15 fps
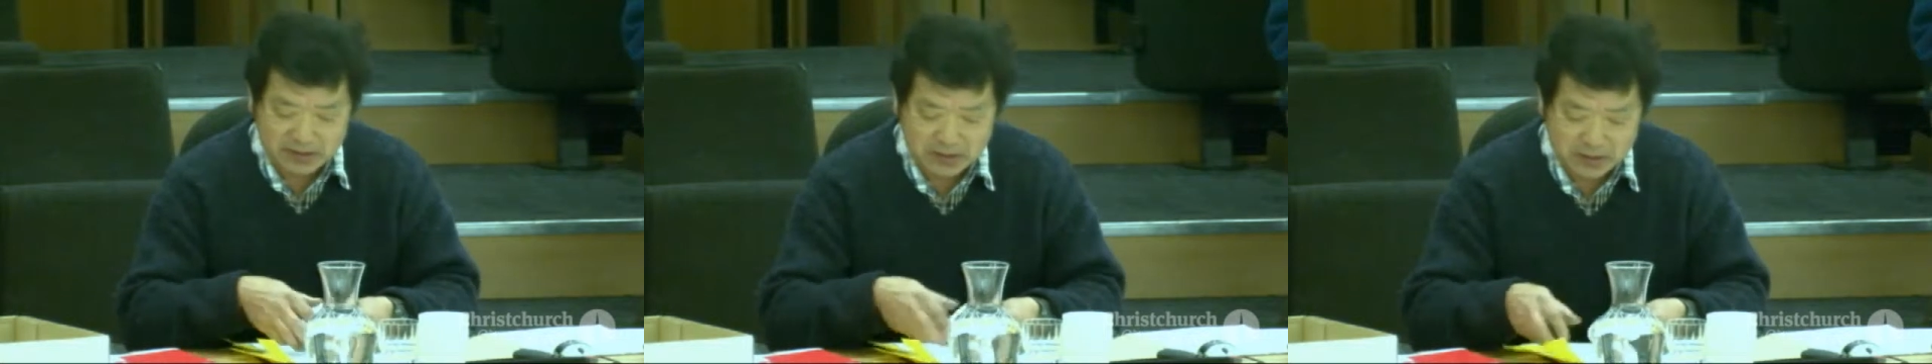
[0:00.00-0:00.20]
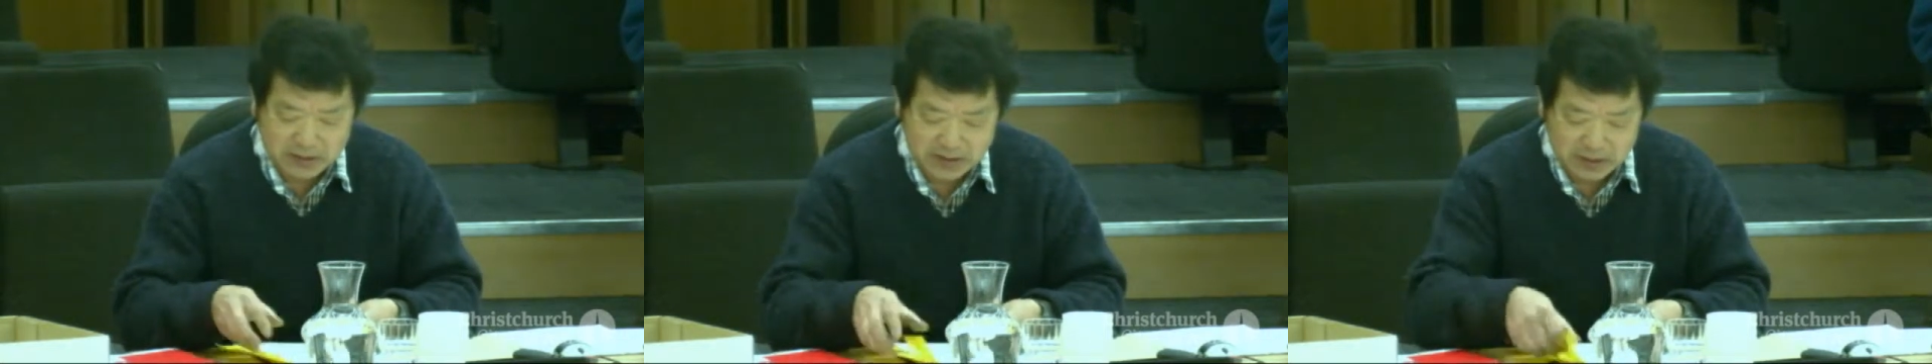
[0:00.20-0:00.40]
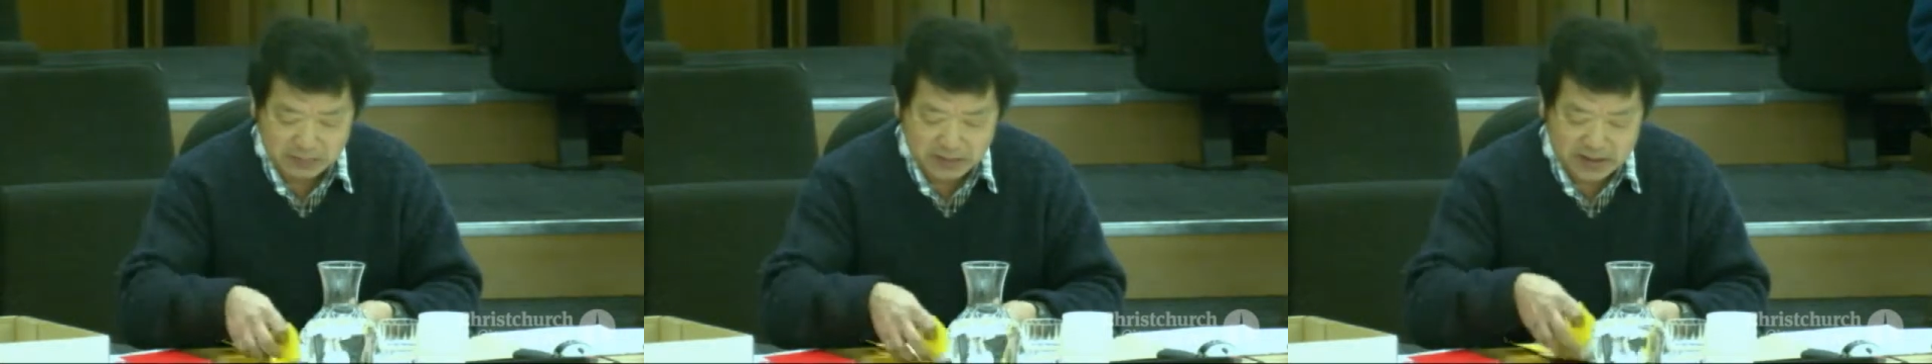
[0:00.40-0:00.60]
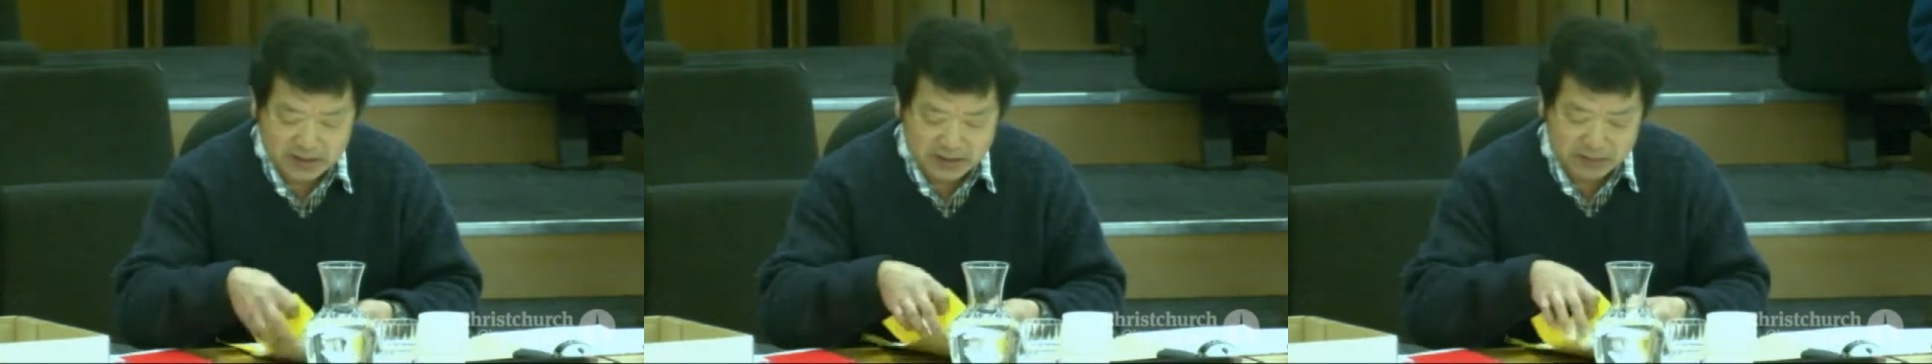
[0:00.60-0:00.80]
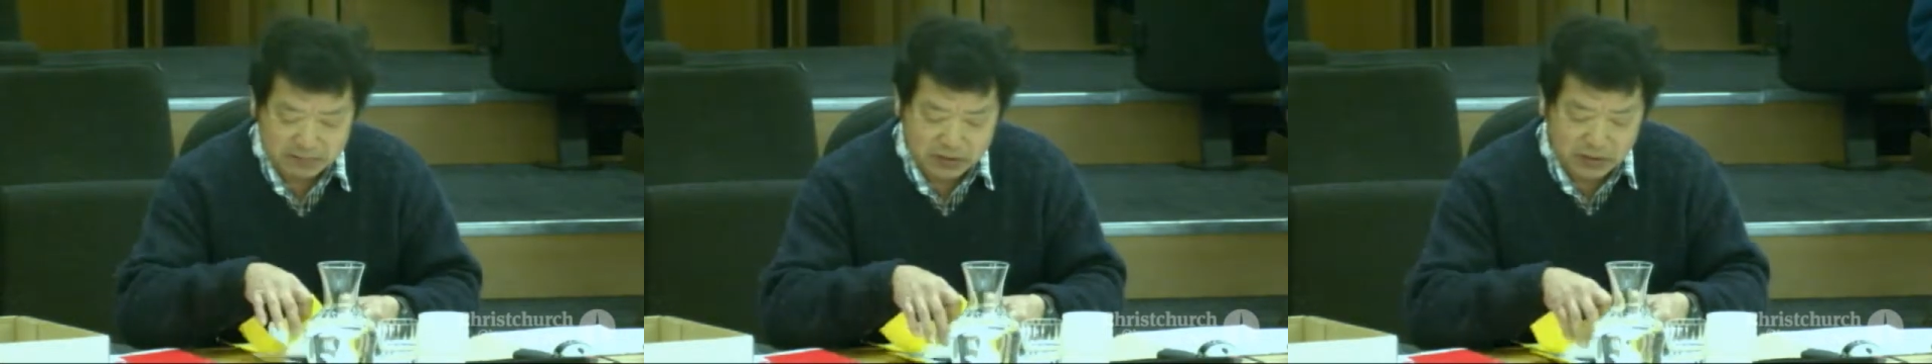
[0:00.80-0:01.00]
it's actually
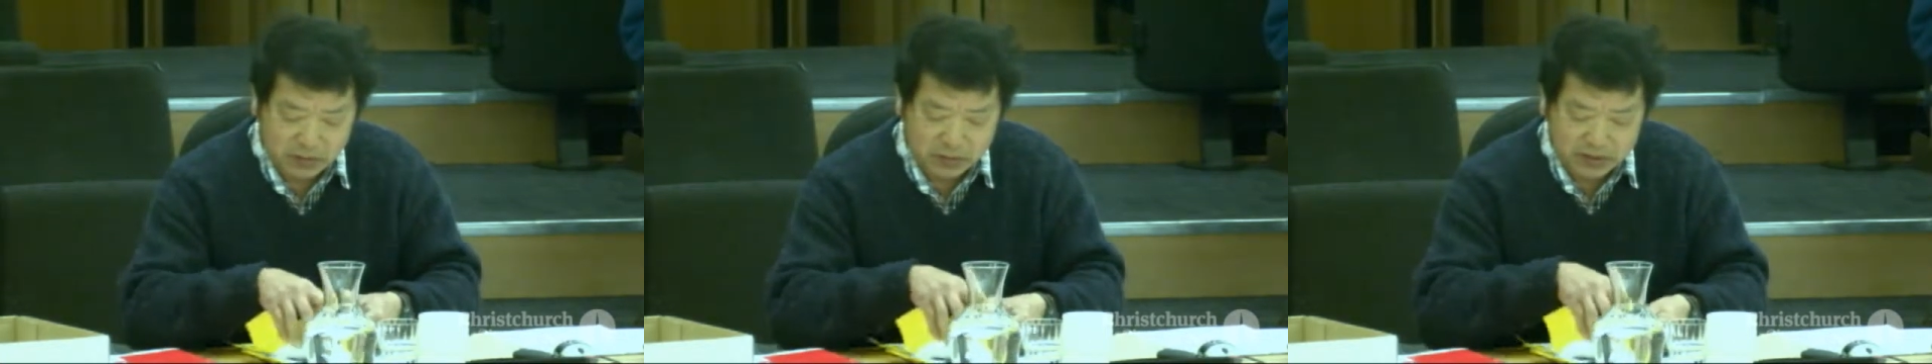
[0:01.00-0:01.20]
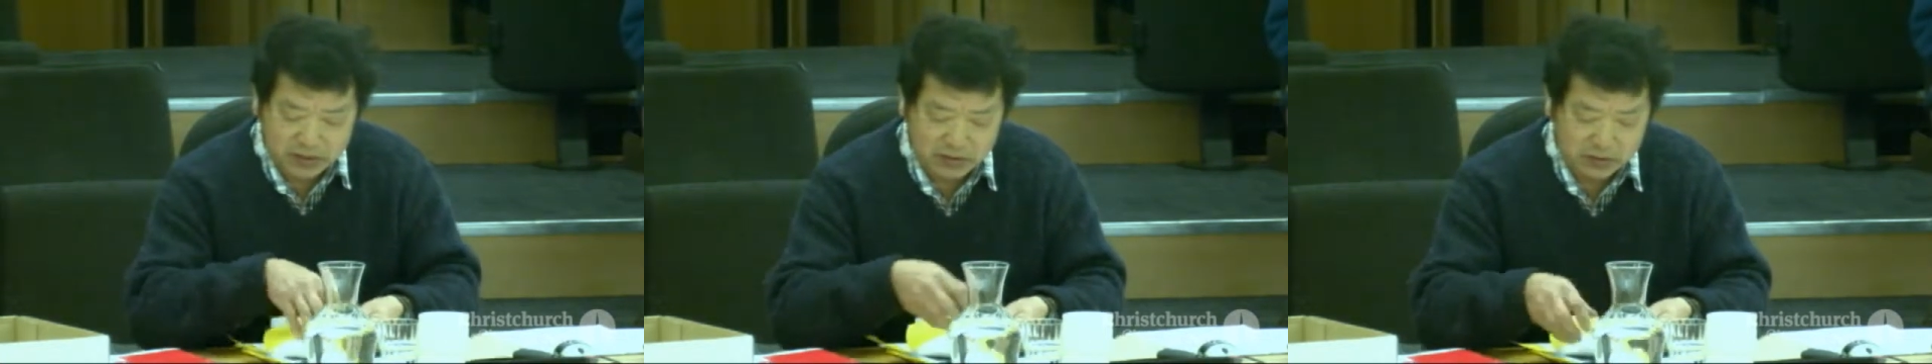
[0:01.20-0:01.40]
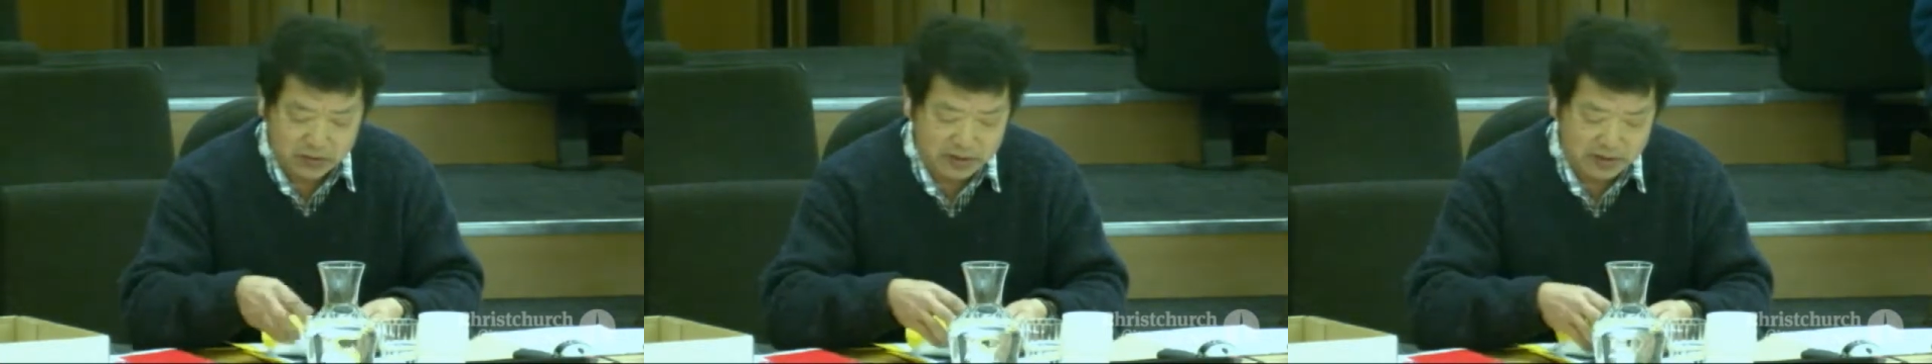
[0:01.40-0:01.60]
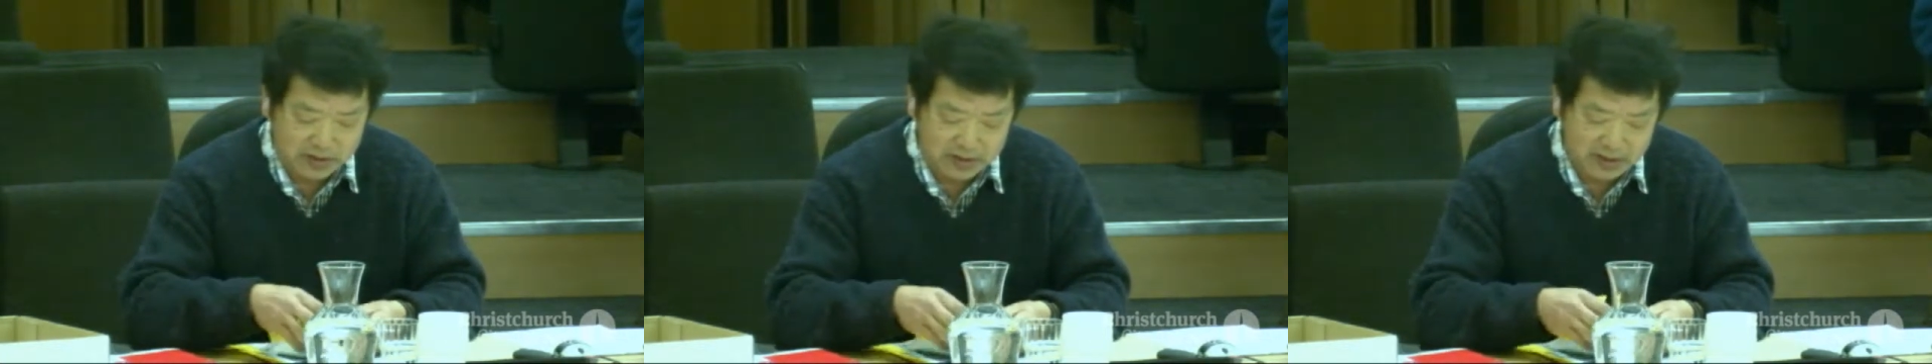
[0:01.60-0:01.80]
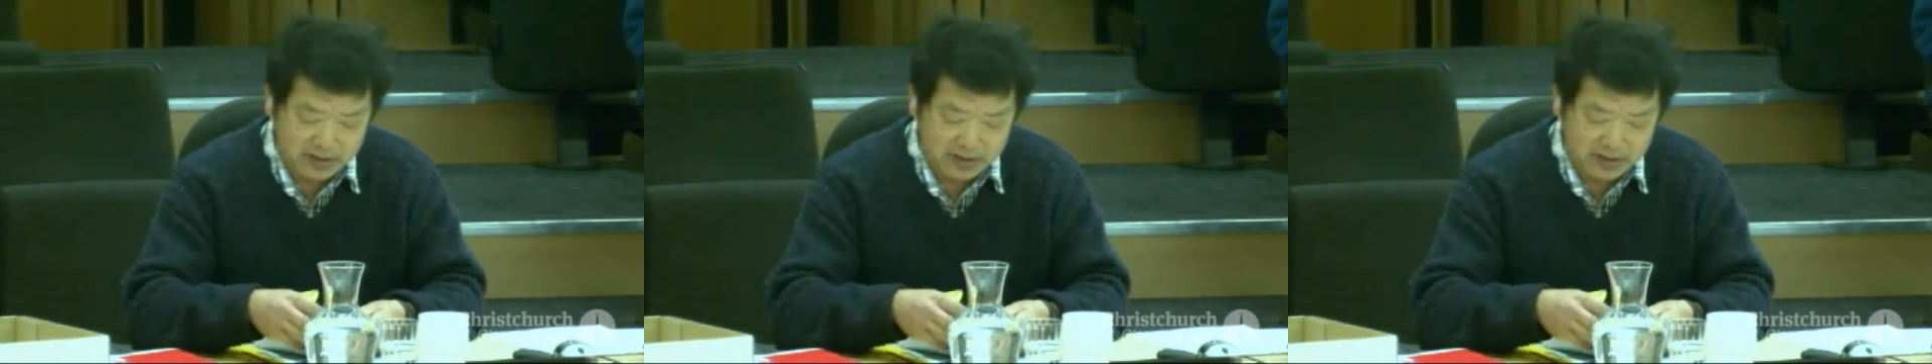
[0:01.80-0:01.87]
page number 23.